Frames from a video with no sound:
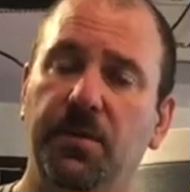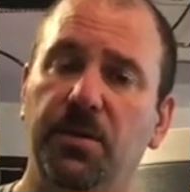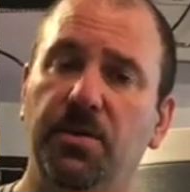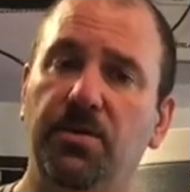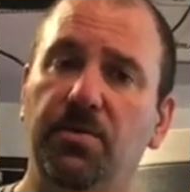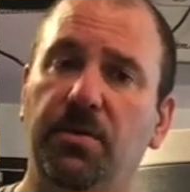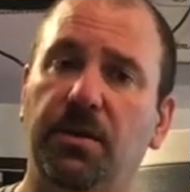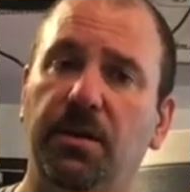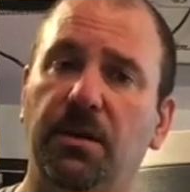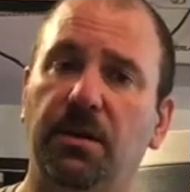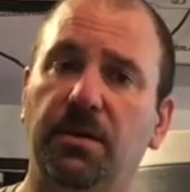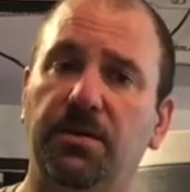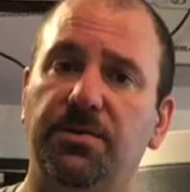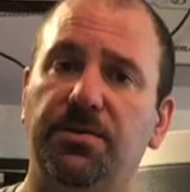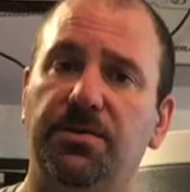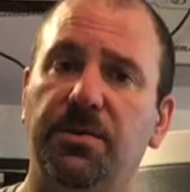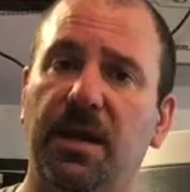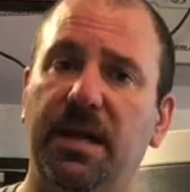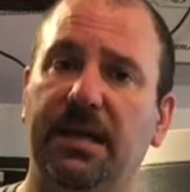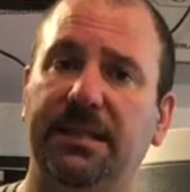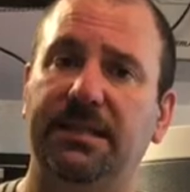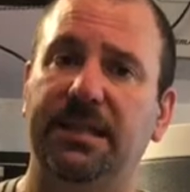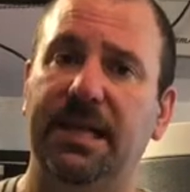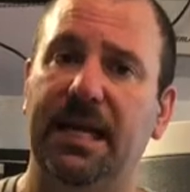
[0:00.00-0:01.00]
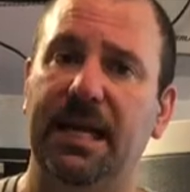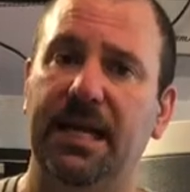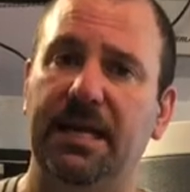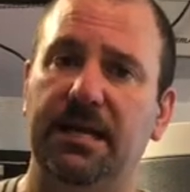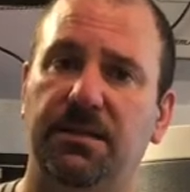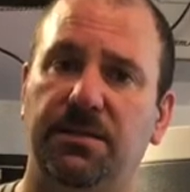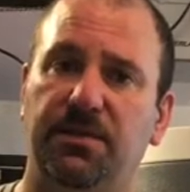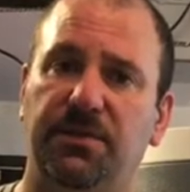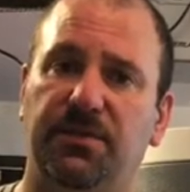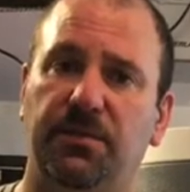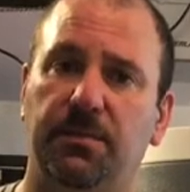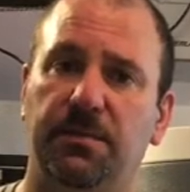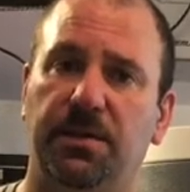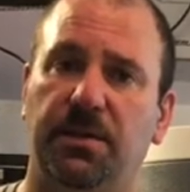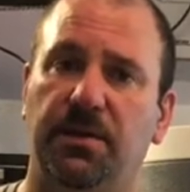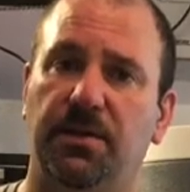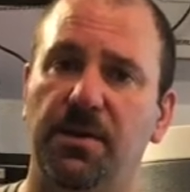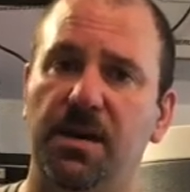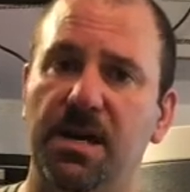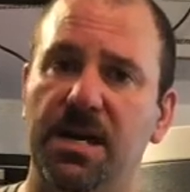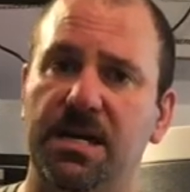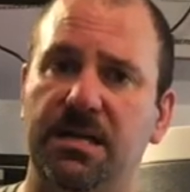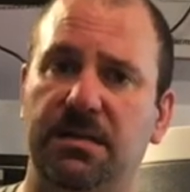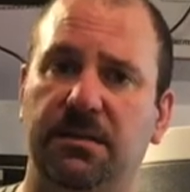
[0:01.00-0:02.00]
You can extract tannins from the
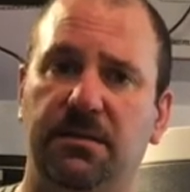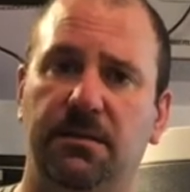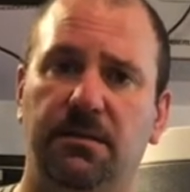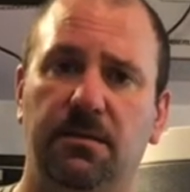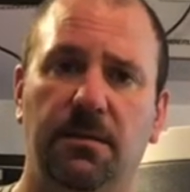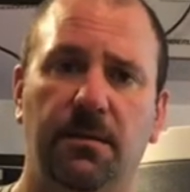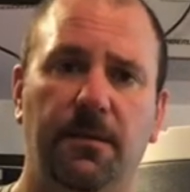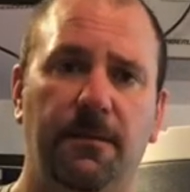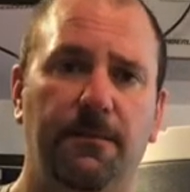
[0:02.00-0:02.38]
grains.